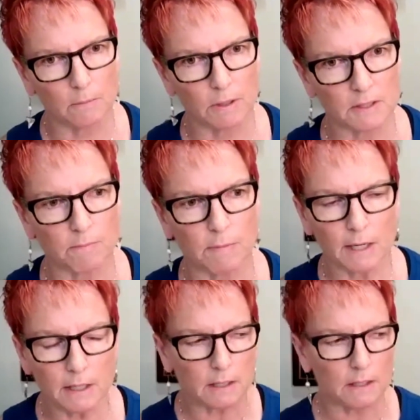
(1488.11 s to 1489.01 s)
Because
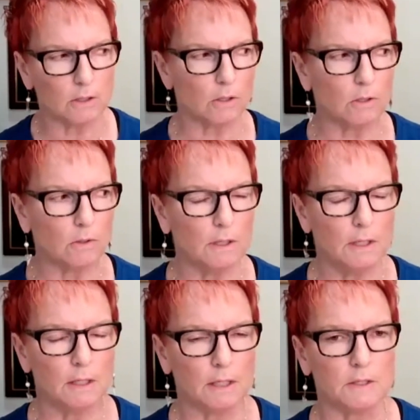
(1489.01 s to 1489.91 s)
my end goal
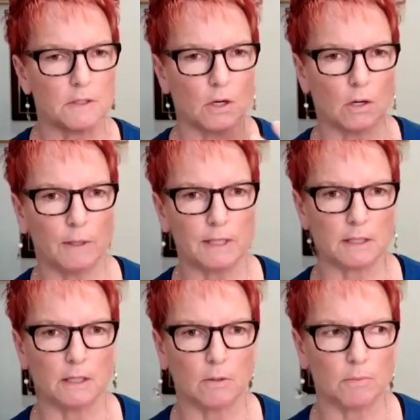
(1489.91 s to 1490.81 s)
is always
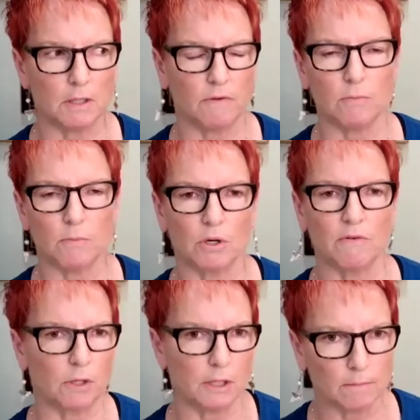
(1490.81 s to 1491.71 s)
to help give you
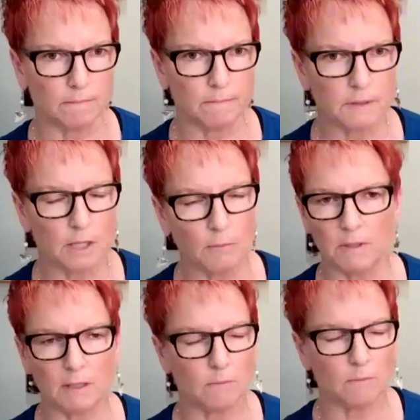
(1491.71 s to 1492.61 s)
more freedom, help
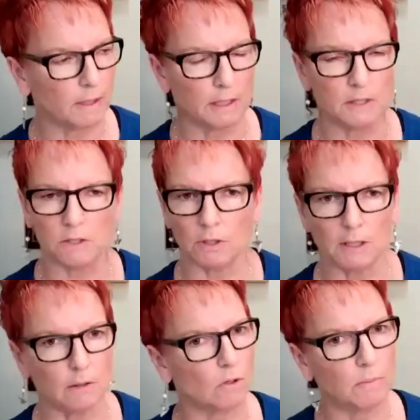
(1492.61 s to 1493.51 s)
you make more money so you can
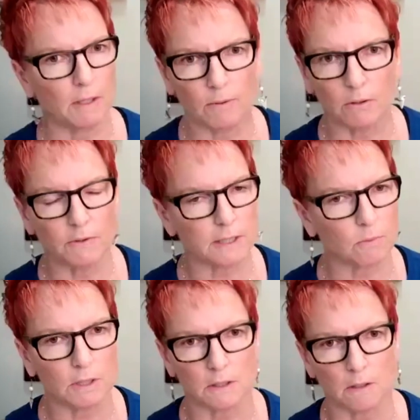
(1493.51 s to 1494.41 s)
help more people. That's
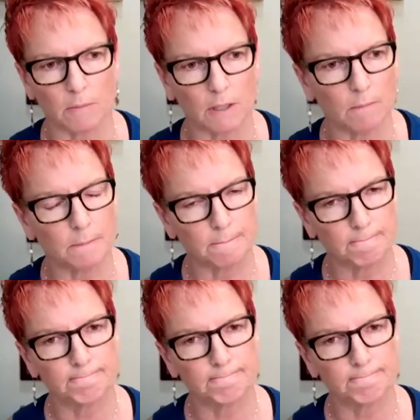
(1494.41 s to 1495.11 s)
what it's all about.